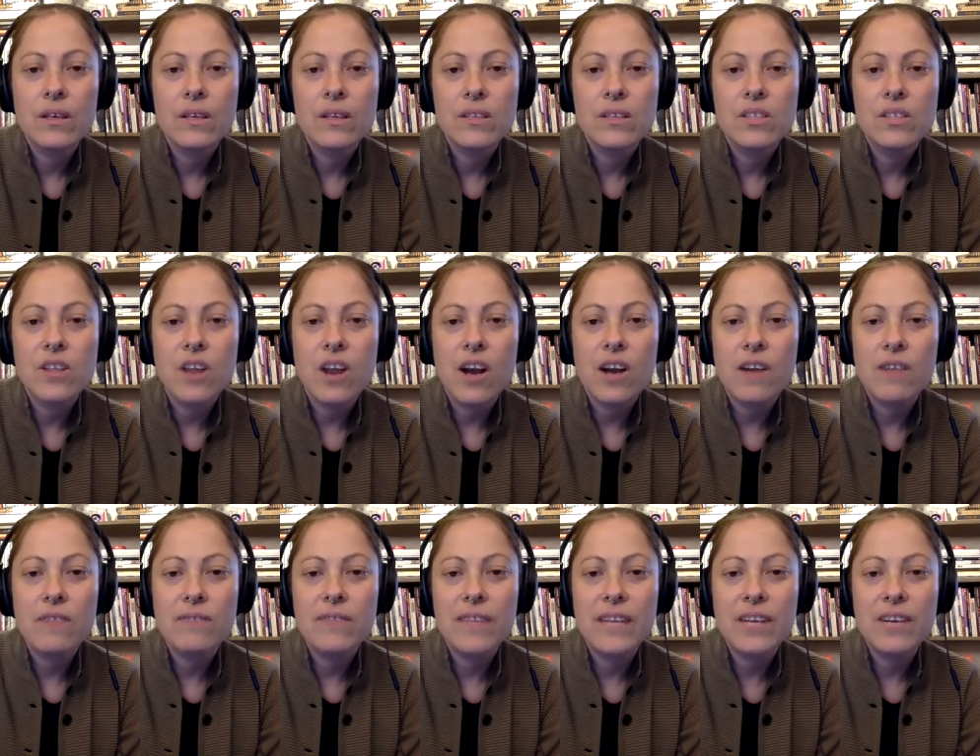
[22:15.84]
Star
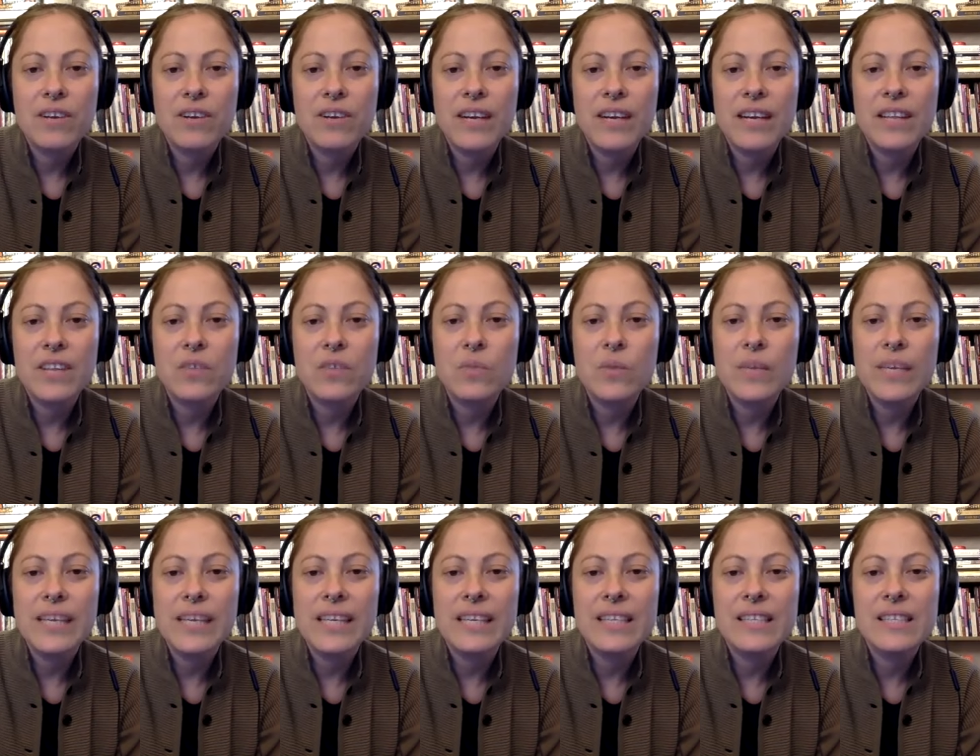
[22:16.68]
flickering in the
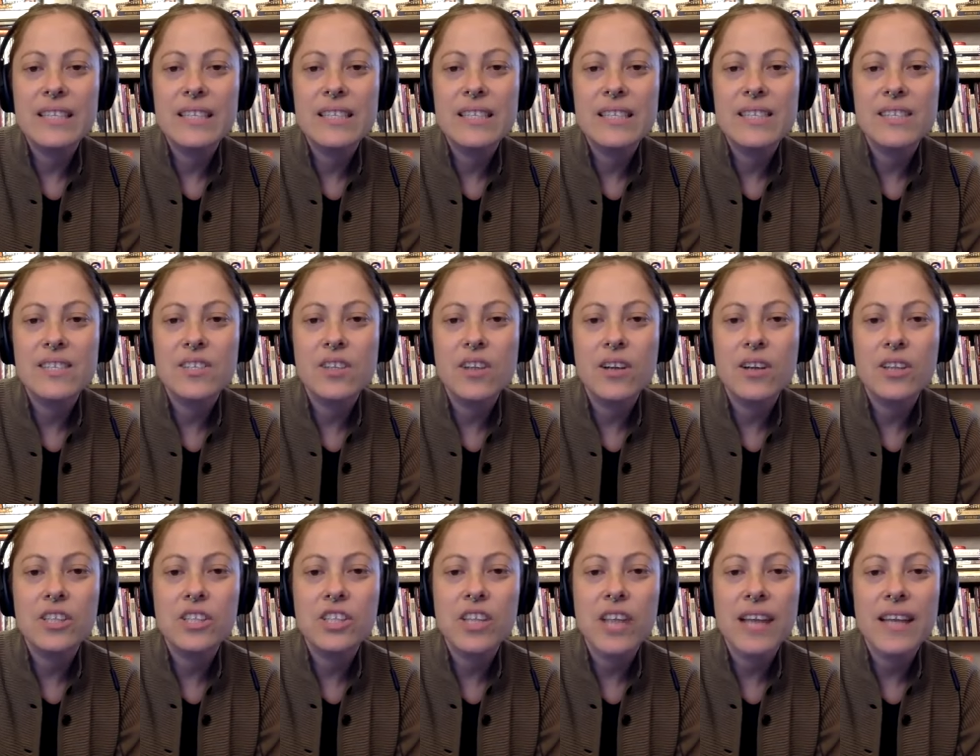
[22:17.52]
weeds,
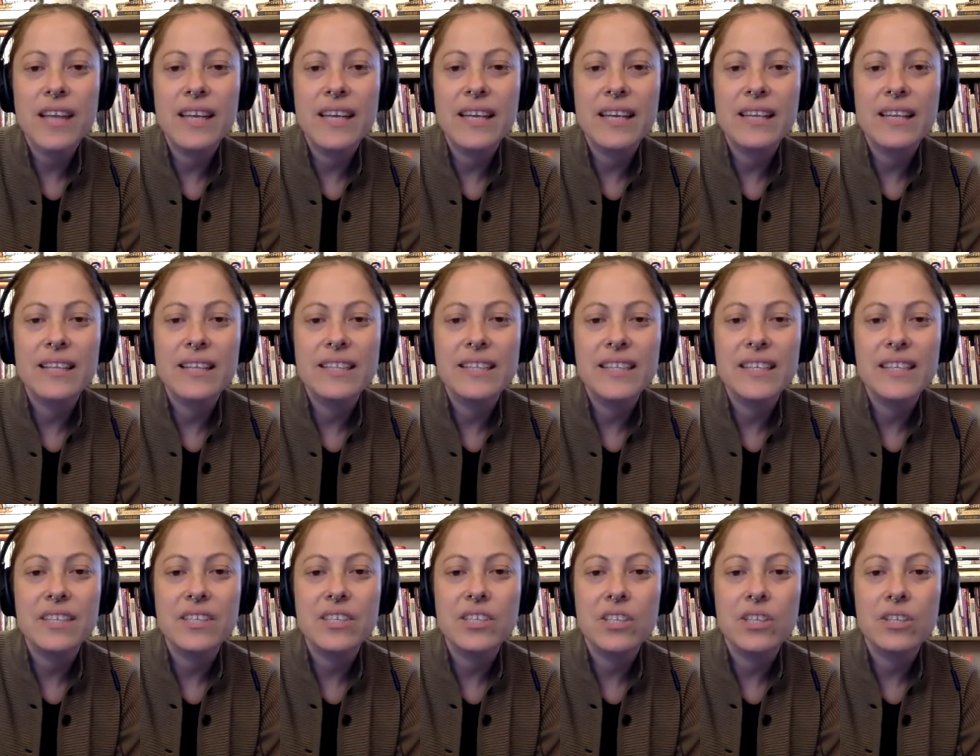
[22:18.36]
star shining in the
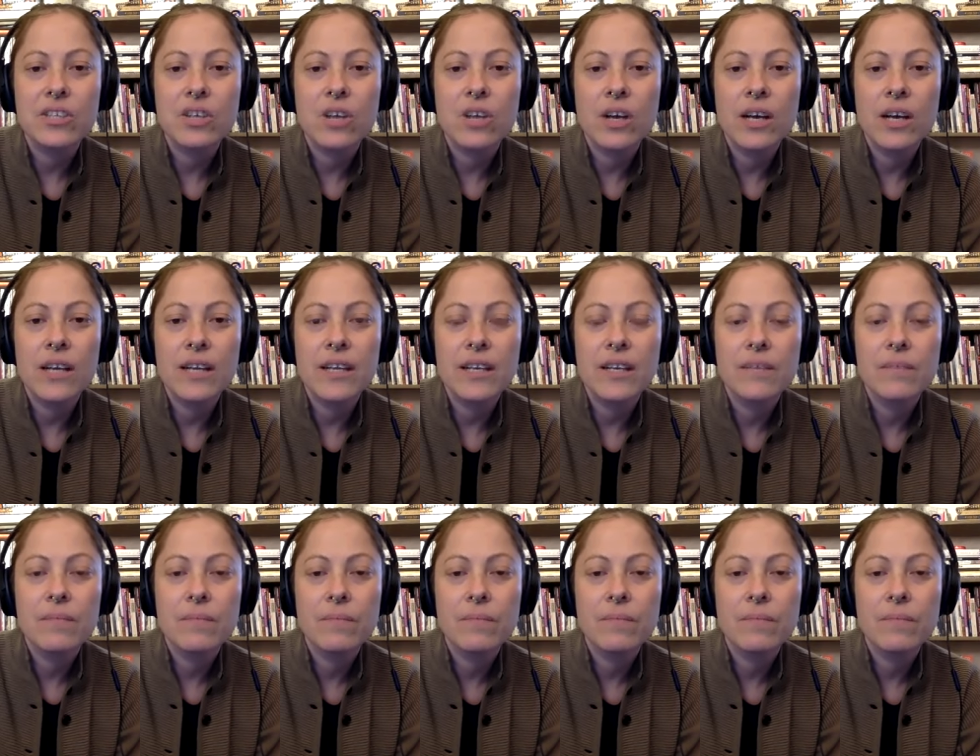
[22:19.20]
ditch at dawn.